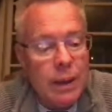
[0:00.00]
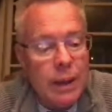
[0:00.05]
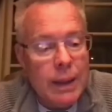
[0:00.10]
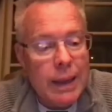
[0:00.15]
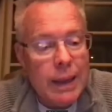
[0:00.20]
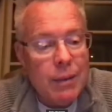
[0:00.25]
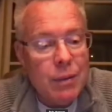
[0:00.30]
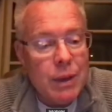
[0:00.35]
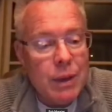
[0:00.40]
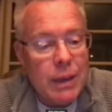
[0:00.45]

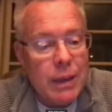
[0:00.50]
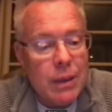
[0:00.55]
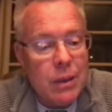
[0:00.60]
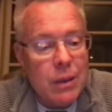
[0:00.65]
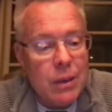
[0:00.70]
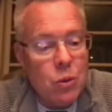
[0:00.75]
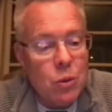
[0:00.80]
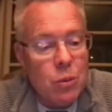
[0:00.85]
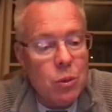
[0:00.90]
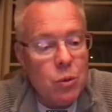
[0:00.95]
Never get to
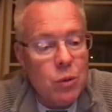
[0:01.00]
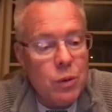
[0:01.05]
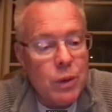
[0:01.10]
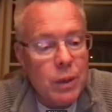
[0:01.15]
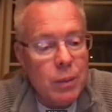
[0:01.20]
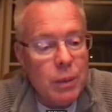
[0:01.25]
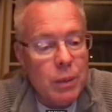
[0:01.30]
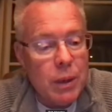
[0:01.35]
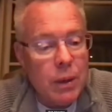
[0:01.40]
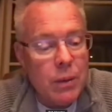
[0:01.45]
do a movie
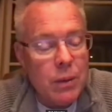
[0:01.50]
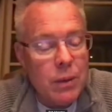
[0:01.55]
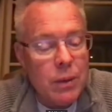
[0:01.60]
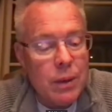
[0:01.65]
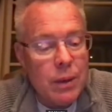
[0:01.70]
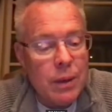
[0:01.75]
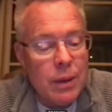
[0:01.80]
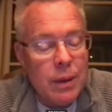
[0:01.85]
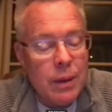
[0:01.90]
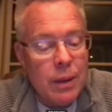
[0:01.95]
about
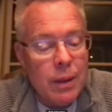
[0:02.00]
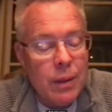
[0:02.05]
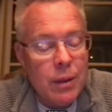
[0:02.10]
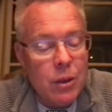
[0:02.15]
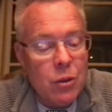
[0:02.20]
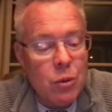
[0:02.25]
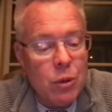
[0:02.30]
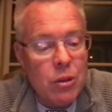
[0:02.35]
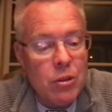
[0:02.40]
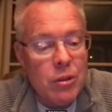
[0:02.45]
the
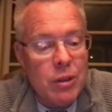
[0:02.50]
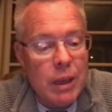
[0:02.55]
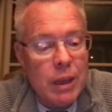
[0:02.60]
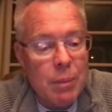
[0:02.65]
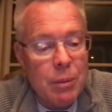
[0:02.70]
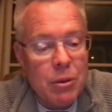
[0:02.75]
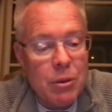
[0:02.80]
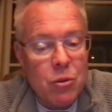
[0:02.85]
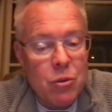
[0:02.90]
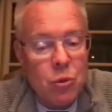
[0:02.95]
crazy
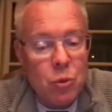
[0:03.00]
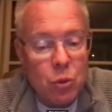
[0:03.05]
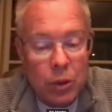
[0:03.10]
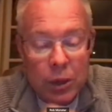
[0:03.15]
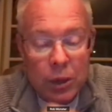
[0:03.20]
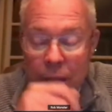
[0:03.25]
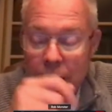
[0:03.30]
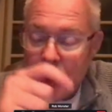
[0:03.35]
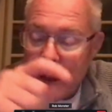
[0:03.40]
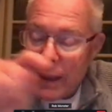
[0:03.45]
epic story.
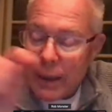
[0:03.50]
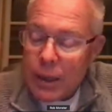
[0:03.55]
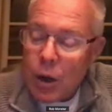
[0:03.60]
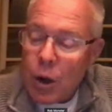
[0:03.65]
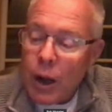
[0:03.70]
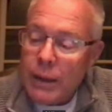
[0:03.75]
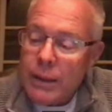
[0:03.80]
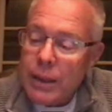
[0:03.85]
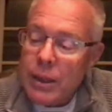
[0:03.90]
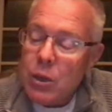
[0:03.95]

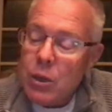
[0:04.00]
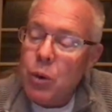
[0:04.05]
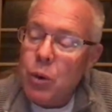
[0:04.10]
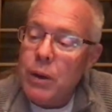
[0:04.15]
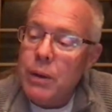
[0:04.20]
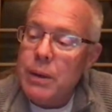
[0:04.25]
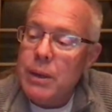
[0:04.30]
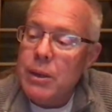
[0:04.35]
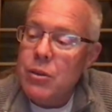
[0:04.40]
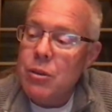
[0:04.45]
I tell you
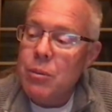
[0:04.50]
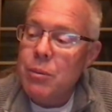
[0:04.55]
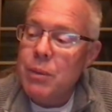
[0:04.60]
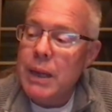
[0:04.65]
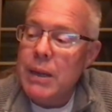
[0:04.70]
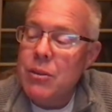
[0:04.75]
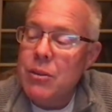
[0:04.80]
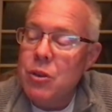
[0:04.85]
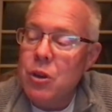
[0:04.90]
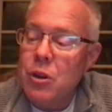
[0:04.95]
what, here's something that I
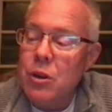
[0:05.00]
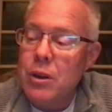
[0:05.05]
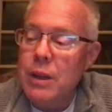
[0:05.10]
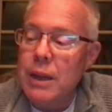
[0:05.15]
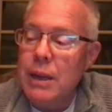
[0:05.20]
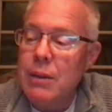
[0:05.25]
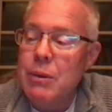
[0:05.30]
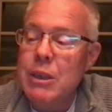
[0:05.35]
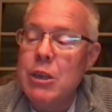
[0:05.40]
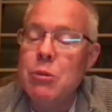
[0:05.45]
started. I
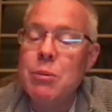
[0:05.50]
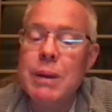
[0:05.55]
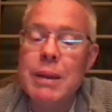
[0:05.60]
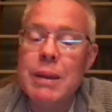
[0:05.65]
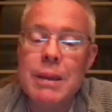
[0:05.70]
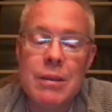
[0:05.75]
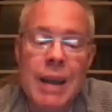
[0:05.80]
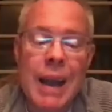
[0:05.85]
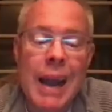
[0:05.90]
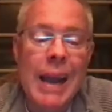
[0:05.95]
recommend
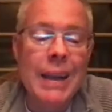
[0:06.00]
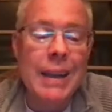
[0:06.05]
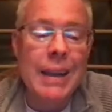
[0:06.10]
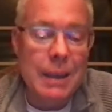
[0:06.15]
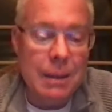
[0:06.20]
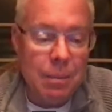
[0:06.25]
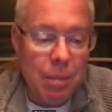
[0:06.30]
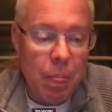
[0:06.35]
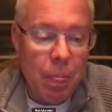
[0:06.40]
this highly.